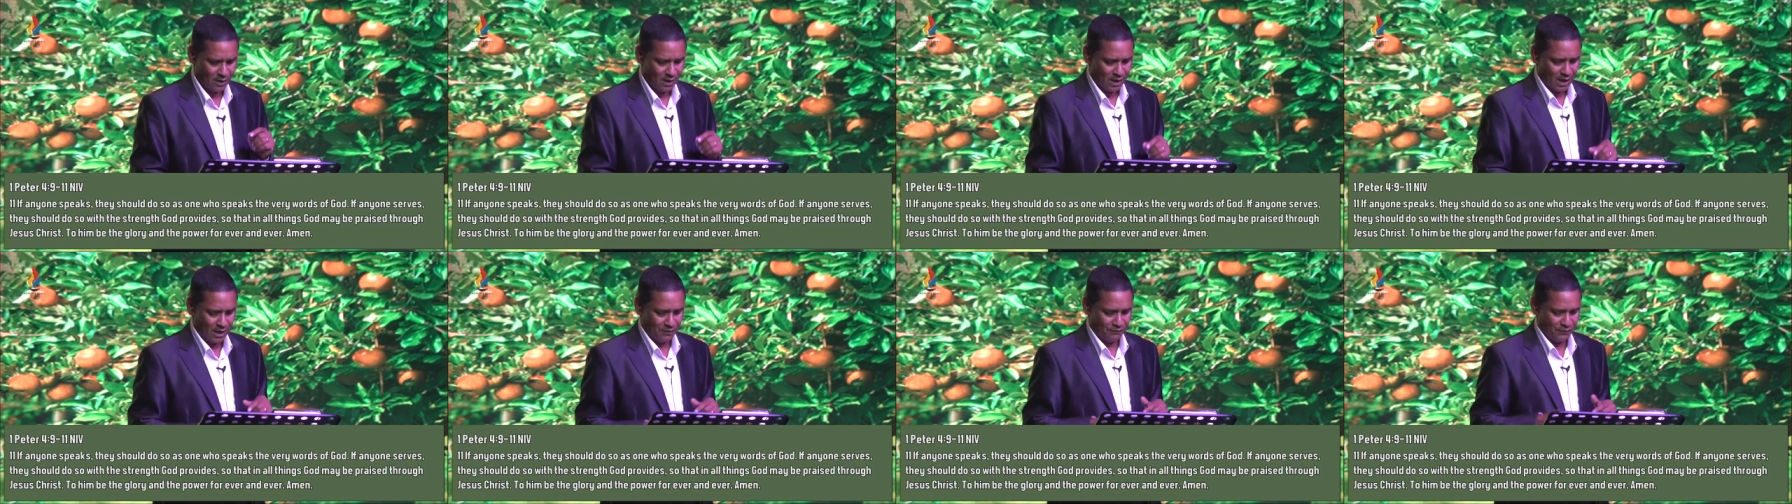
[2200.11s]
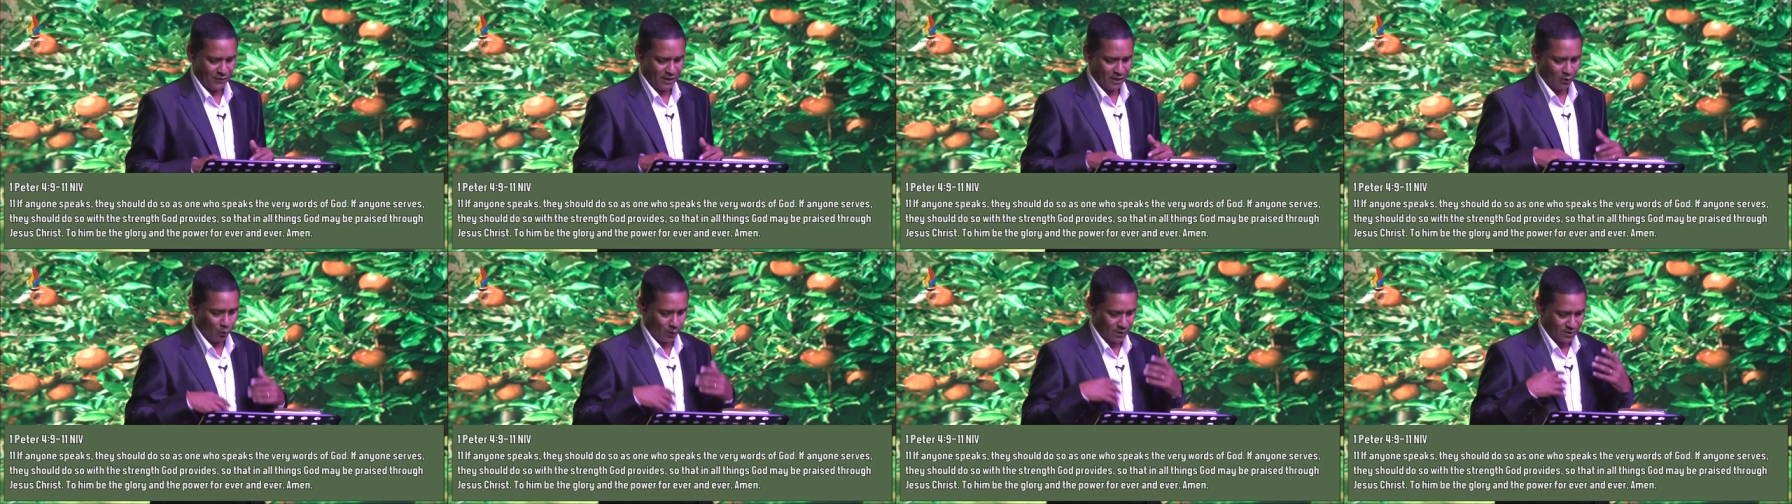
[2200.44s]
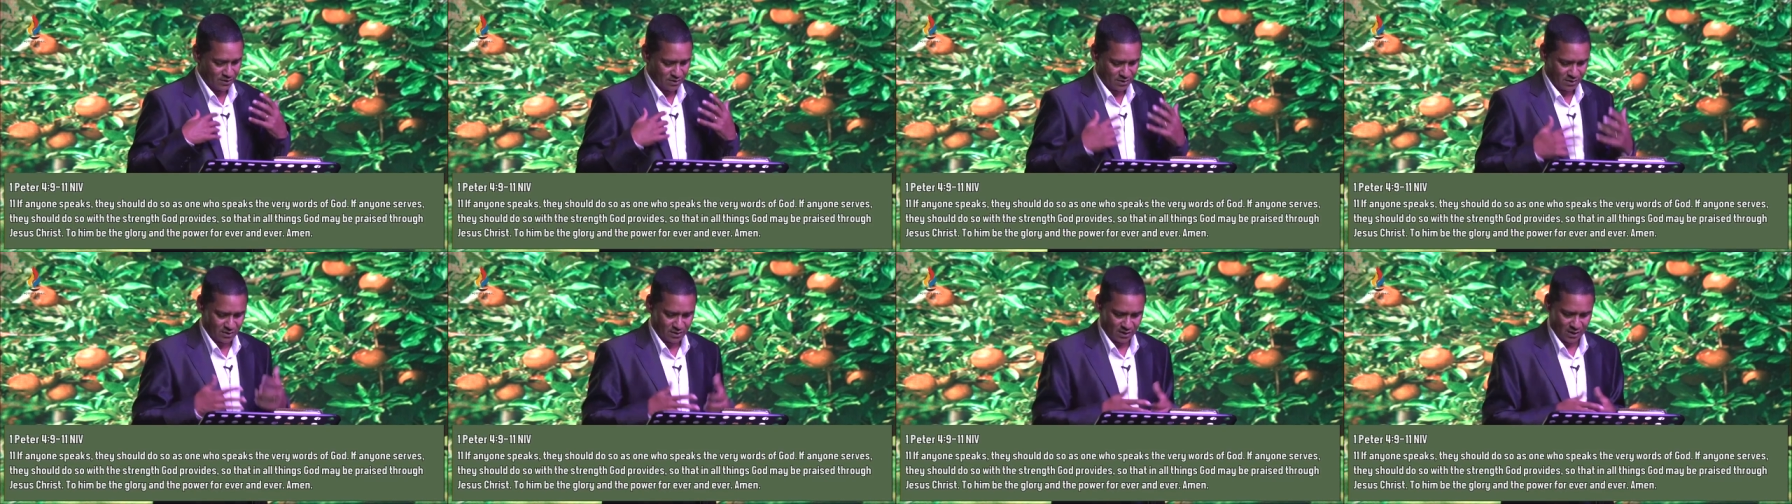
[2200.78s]
If anyone
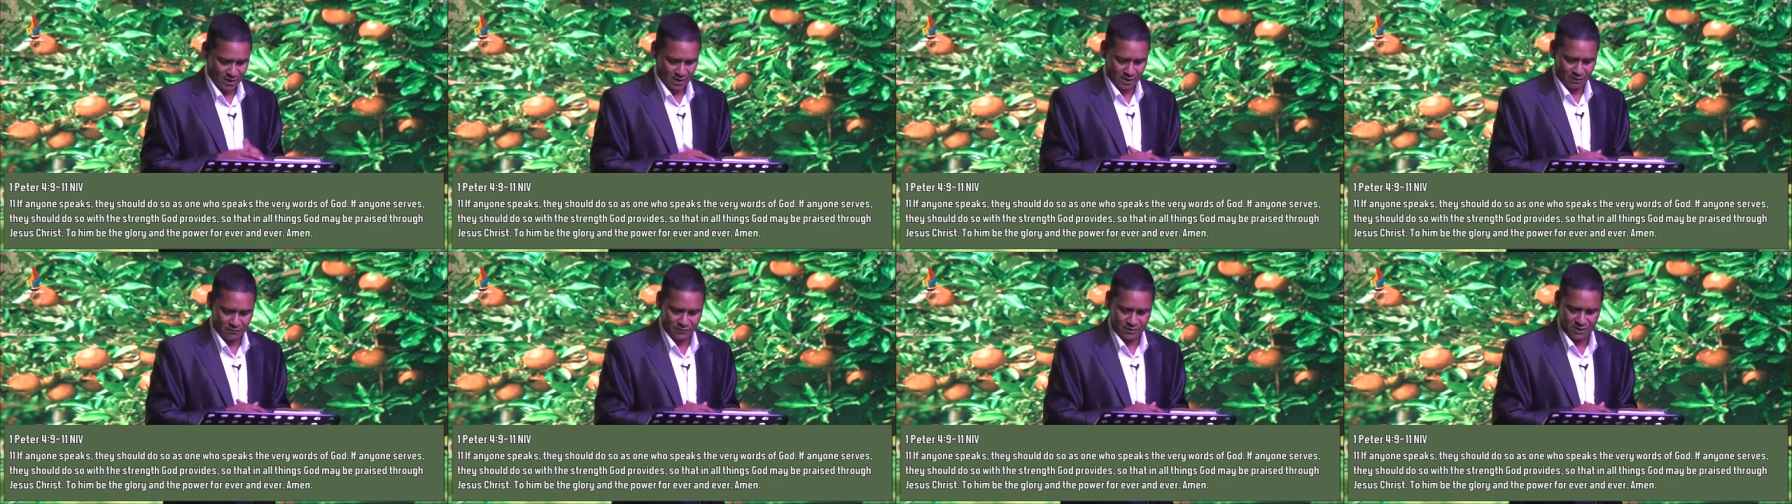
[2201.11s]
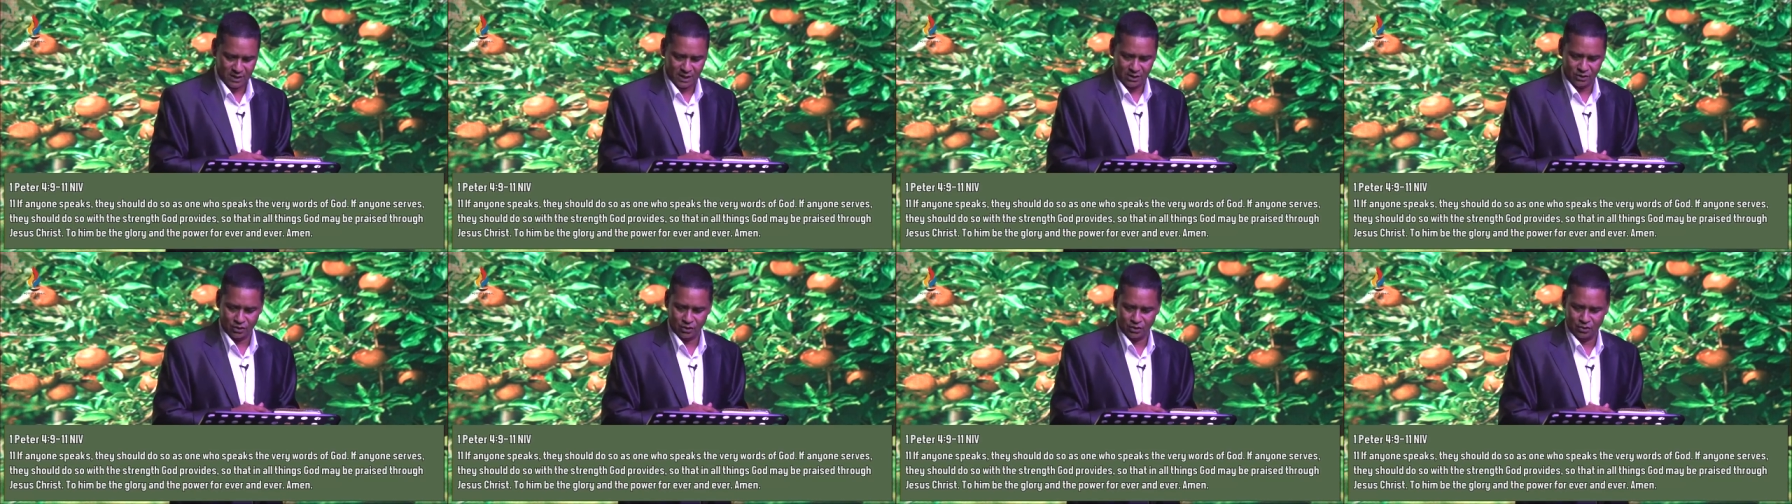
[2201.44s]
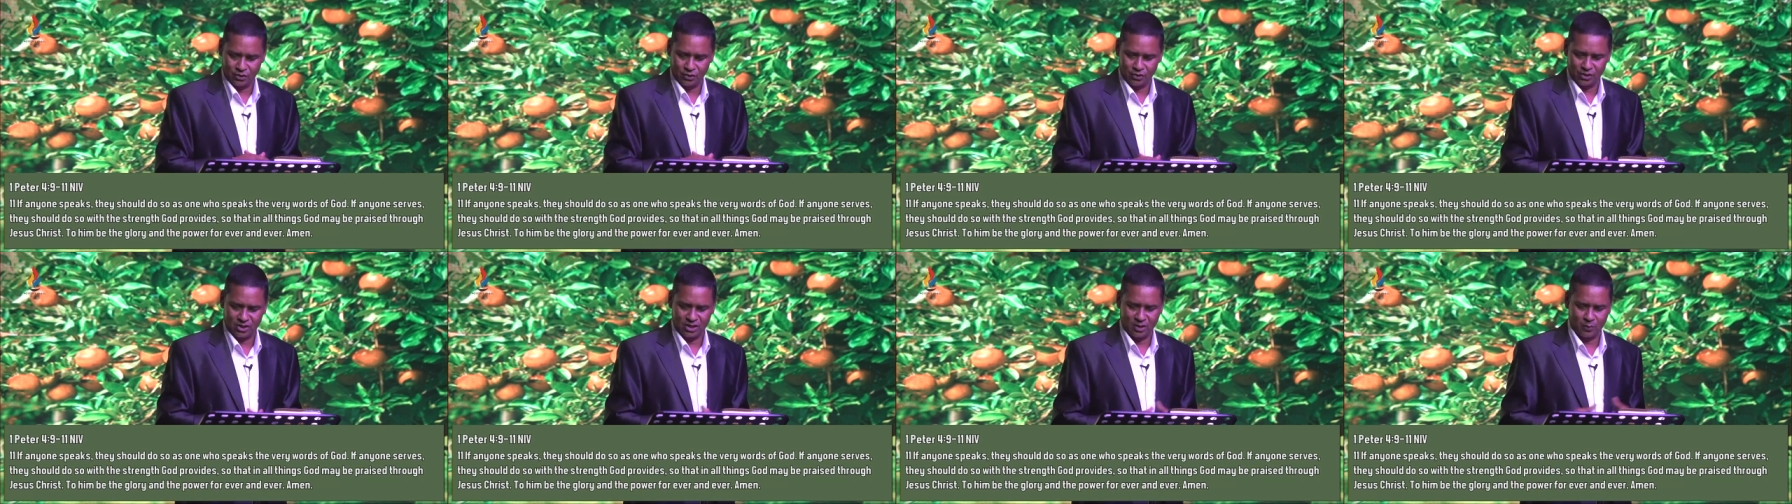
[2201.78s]
serves, they should
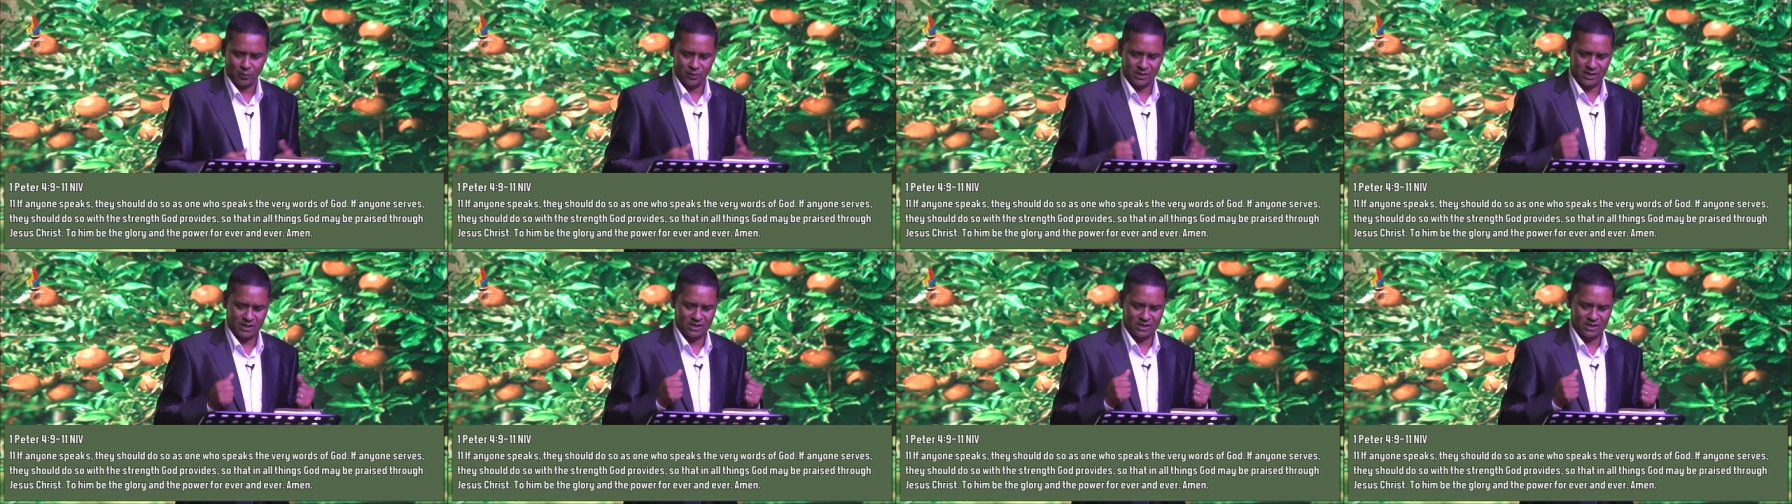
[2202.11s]
do so with